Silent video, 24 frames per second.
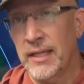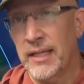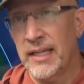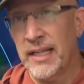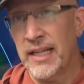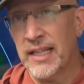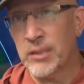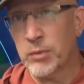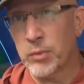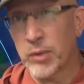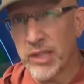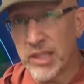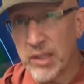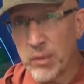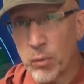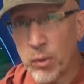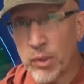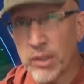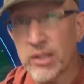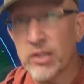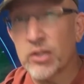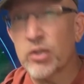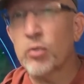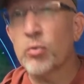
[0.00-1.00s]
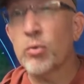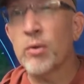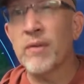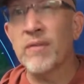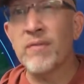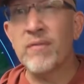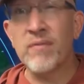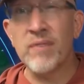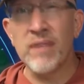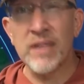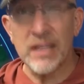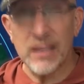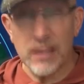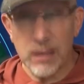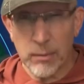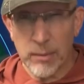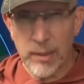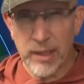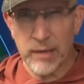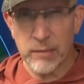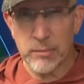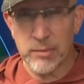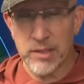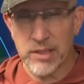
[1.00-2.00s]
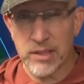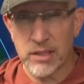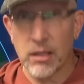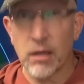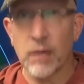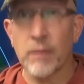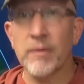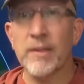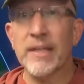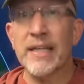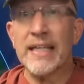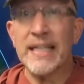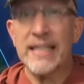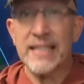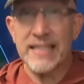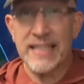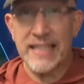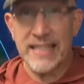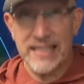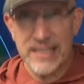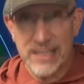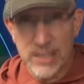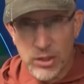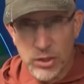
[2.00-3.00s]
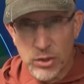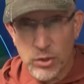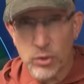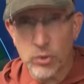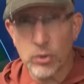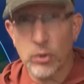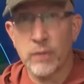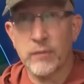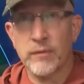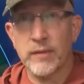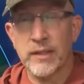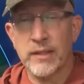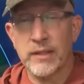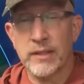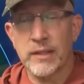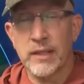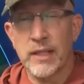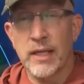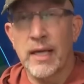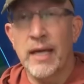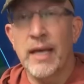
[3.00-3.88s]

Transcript: That's what he wanted to reveal about himself. He is a servant.